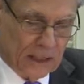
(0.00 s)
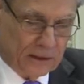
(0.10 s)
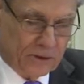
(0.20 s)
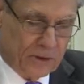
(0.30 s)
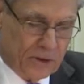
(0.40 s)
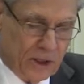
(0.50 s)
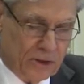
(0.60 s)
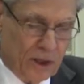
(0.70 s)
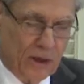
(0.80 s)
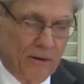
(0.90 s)
That's
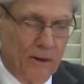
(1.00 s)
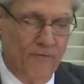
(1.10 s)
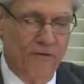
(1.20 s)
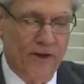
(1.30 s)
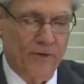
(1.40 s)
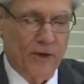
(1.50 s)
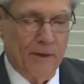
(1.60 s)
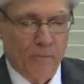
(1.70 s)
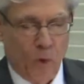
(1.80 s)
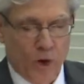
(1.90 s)
such a vivid
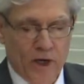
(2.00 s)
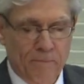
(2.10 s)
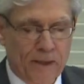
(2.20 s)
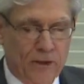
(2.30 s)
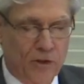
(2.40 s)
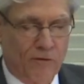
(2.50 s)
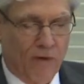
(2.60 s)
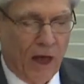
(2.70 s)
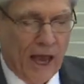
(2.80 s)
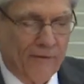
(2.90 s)
and poignant picture
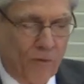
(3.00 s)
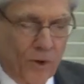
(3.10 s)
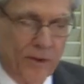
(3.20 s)
of life,